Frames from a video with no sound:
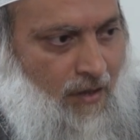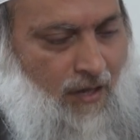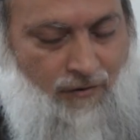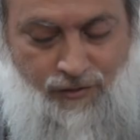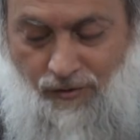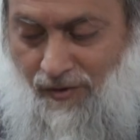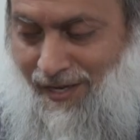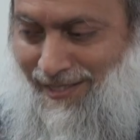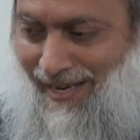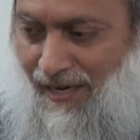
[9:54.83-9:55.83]
And if someone
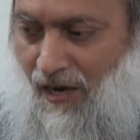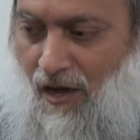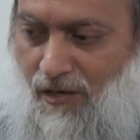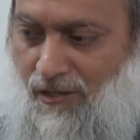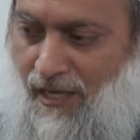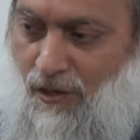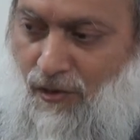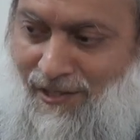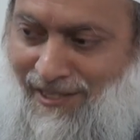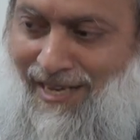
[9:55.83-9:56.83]
doesn't acknowledge that he
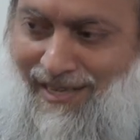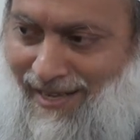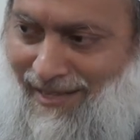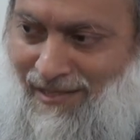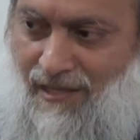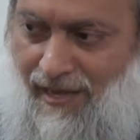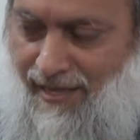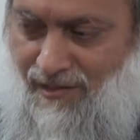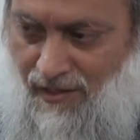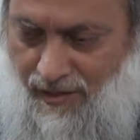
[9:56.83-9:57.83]
was sent
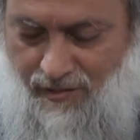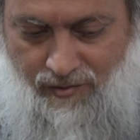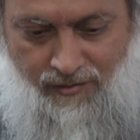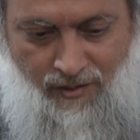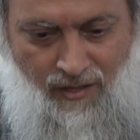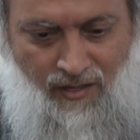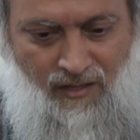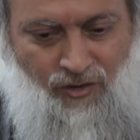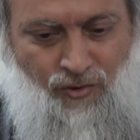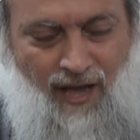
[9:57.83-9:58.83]
as this,
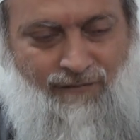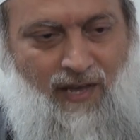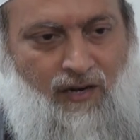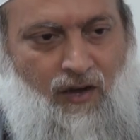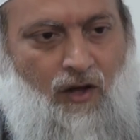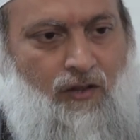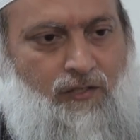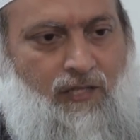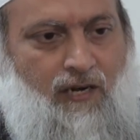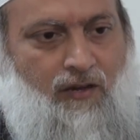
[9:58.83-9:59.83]
then you have to
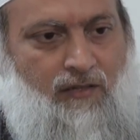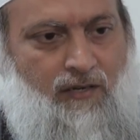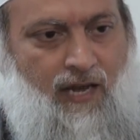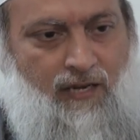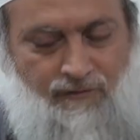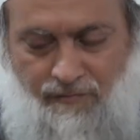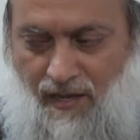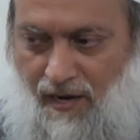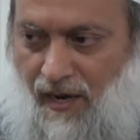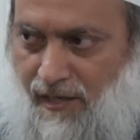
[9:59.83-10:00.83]
acknowledge that on the night of
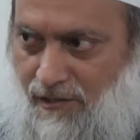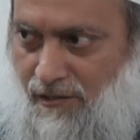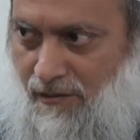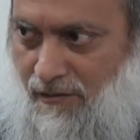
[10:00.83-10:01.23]
Mi'raj,